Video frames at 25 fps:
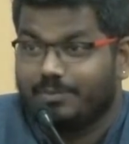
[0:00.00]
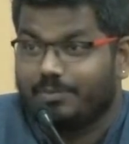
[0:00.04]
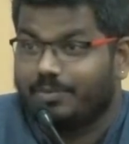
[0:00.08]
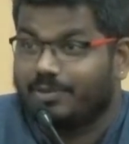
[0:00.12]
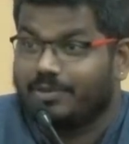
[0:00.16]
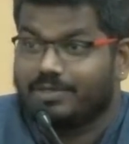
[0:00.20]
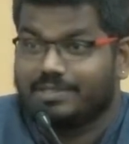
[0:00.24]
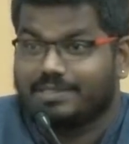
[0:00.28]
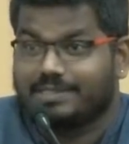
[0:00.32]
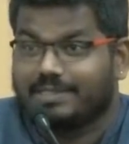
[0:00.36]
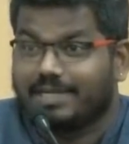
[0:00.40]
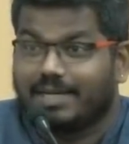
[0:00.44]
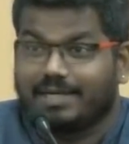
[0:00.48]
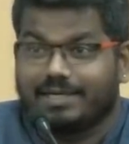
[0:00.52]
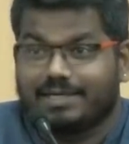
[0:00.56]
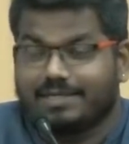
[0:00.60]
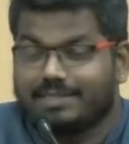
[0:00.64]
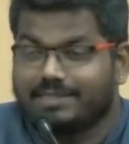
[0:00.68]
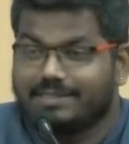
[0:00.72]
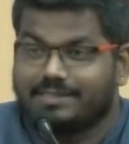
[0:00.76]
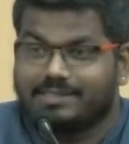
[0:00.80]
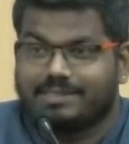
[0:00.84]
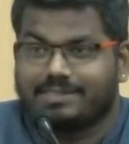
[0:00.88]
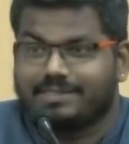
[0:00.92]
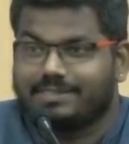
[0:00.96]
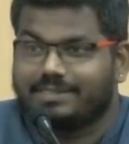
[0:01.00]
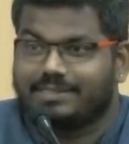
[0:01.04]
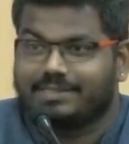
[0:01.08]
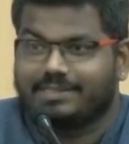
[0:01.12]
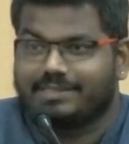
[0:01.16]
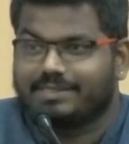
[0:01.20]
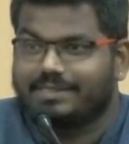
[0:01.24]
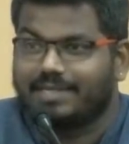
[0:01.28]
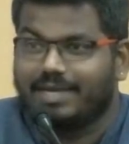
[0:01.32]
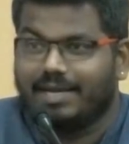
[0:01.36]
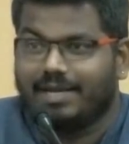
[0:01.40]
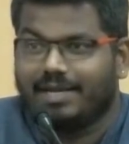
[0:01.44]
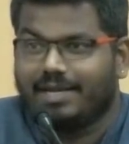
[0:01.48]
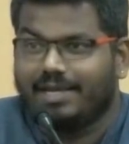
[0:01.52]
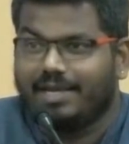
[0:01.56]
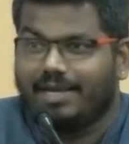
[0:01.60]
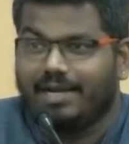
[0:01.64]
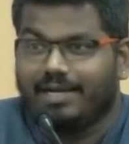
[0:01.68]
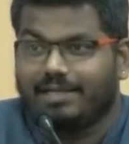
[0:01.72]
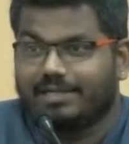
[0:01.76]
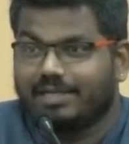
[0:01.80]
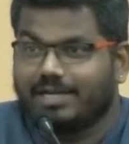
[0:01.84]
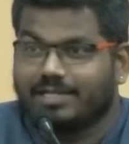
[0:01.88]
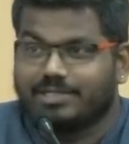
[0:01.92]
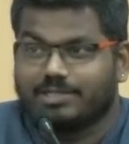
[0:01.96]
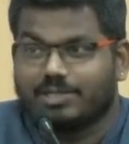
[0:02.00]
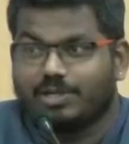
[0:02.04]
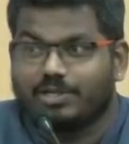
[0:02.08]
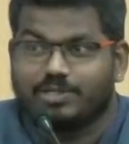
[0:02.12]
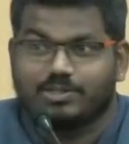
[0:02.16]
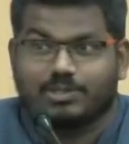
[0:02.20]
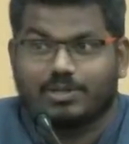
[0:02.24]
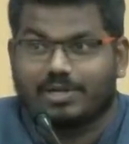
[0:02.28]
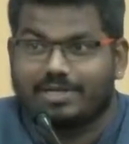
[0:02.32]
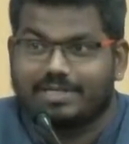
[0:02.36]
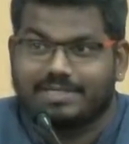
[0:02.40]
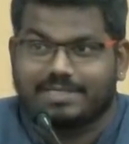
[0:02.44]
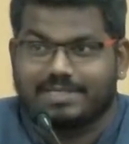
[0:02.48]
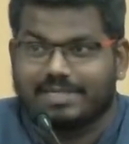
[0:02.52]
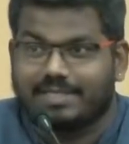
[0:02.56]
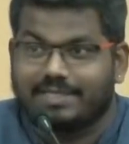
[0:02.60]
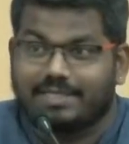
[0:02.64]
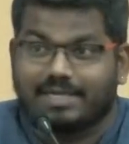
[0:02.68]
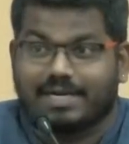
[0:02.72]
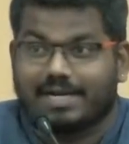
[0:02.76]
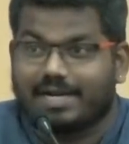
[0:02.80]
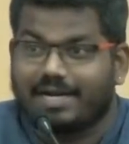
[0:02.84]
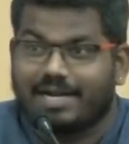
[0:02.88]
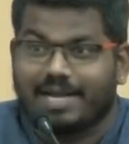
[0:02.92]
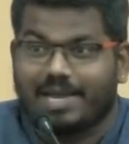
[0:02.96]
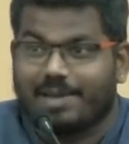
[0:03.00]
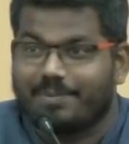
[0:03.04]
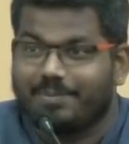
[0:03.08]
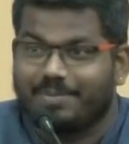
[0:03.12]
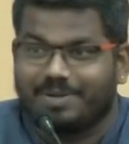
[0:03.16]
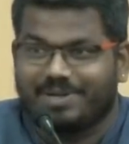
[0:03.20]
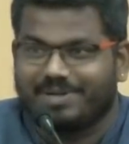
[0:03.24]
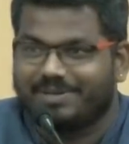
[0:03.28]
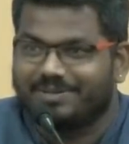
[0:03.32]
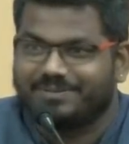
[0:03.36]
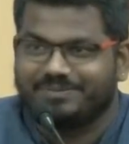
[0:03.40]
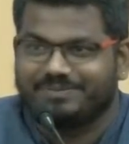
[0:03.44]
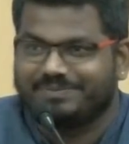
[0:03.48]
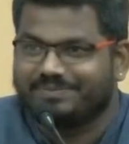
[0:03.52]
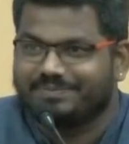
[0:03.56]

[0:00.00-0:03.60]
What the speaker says: because that is intellectual dishonesty. That can't happen.